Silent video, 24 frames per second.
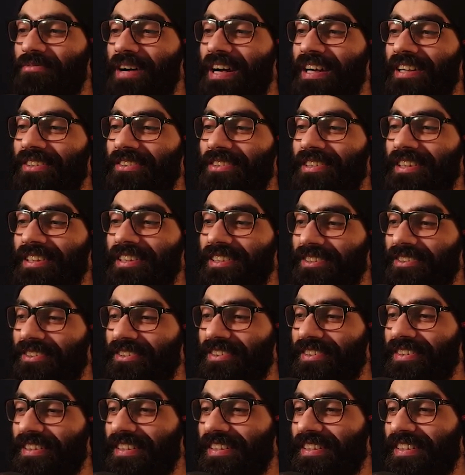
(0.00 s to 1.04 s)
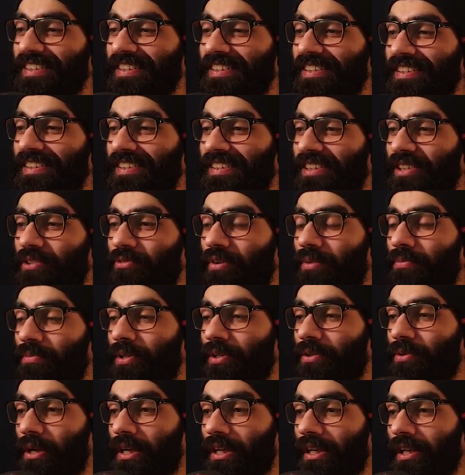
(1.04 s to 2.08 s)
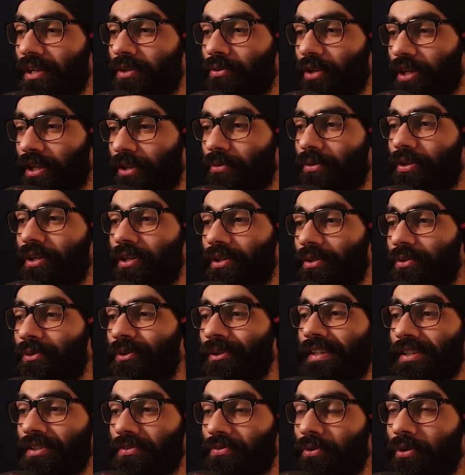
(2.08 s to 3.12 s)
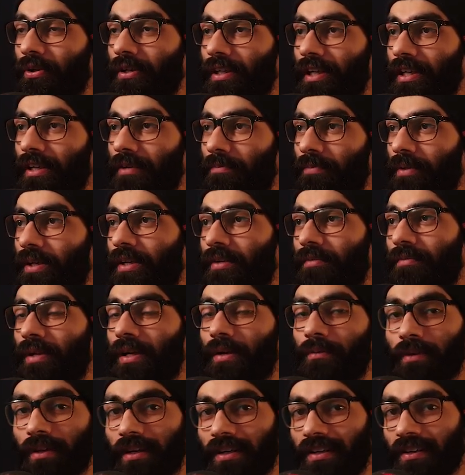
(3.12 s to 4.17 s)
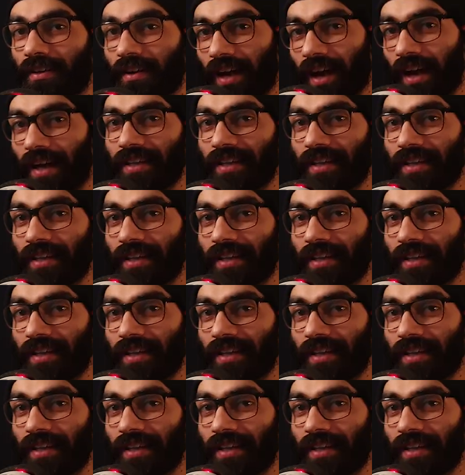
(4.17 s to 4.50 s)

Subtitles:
back to In the Khud. This is November 28, 2022, 6:48 p.m. and I'm going to try